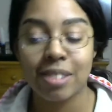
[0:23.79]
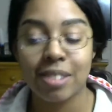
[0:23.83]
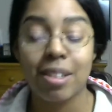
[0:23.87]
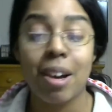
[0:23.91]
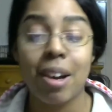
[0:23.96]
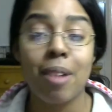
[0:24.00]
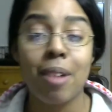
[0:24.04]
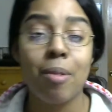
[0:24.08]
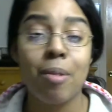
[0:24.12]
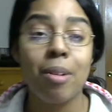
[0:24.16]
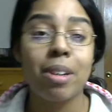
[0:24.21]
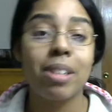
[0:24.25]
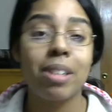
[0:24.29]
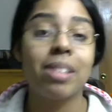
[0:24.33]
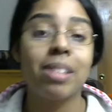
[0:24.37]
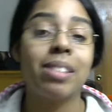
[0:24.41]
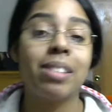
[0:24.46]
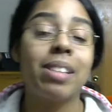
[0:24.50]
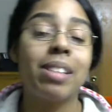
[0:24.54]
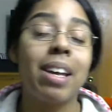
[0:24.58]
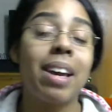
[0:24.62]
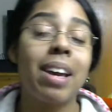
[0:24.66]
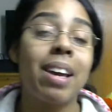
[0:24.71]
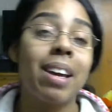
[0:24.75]
So I wanted to
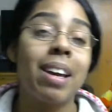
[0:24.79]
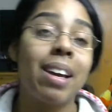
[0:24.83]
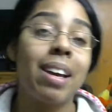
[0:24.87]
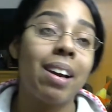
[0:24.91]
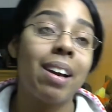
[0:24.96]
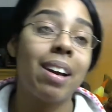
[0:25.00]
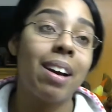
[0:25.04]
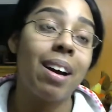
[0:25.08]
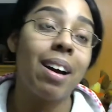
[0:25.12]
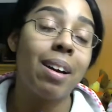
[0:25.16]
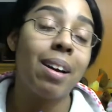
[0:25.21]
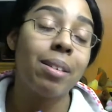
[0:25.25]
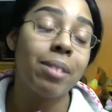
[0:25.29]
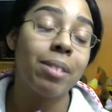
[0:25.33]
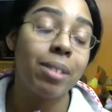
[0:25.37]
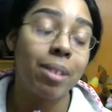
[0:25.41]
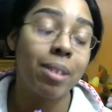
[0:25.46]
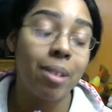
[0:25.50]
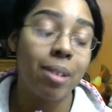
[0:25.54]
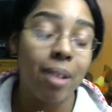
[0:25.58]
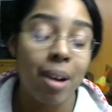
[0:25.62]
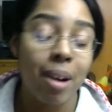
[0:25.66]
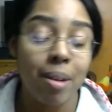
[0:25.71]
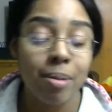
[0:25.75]
say,
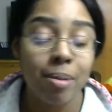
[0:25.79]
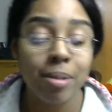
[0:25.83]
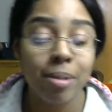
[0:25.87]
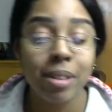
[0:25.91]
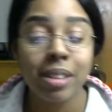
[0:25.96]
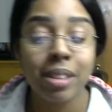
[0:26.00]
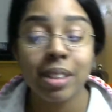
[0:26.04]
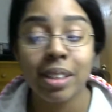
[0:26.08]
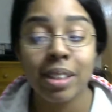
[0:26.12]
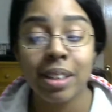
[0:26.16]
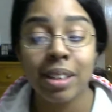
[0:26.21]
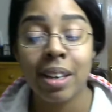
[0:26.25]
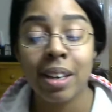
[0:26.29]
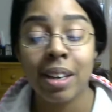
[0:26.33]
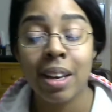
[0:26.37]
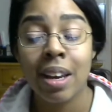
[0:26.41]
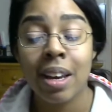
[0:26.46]
I really